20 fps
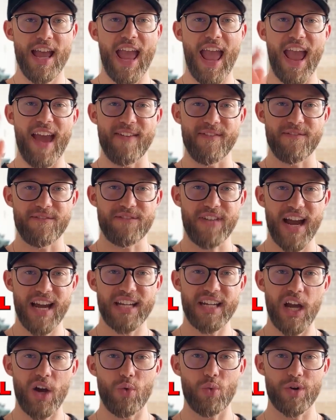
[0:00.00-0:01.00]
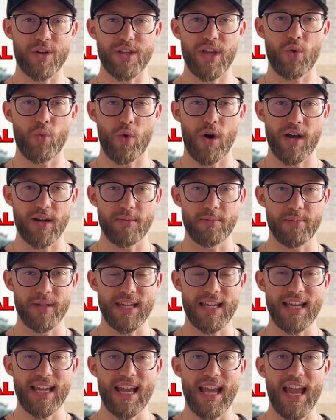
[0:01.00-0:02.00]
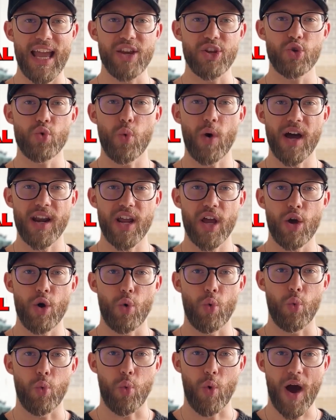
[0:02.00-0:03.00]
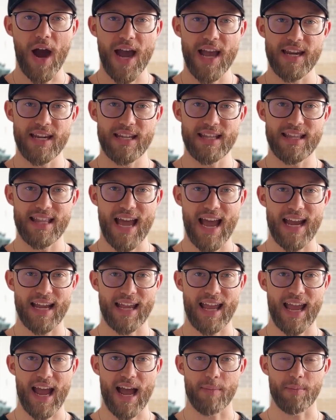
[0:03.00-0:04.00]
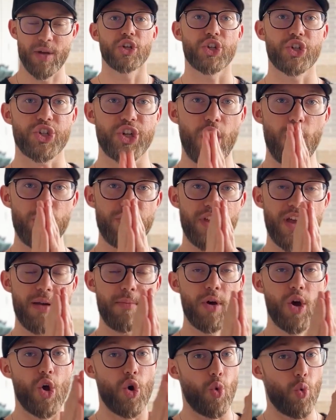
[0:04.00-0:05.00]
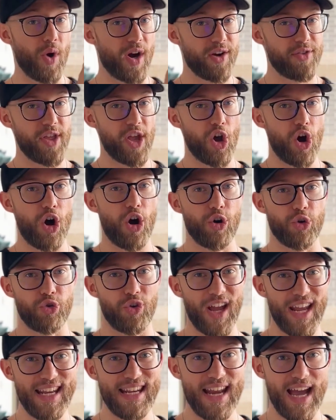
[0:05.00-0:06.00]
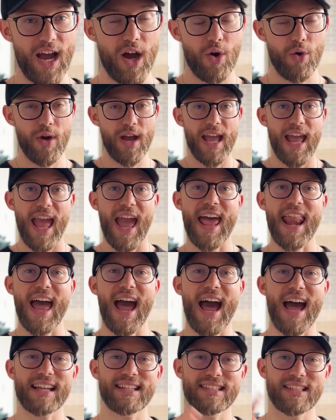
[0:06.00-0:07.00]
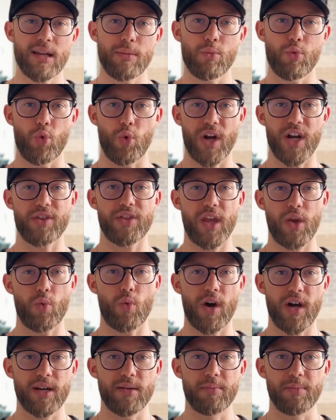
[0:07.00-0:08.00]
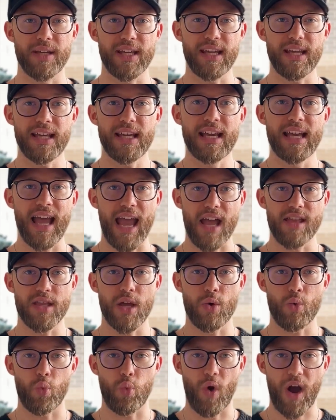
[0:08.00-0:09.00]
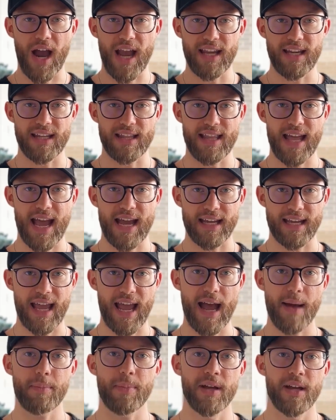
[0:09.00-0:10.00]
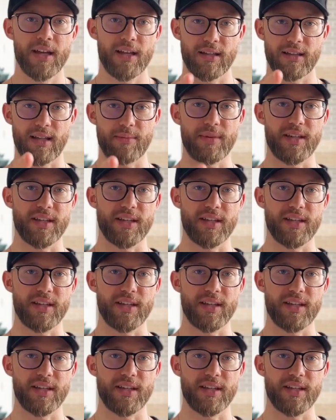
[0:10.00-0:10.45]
and find out where they want to be, and you want to widen that gap. Show them where they are right now and ask them where they want to be, and then widen that gap. Let me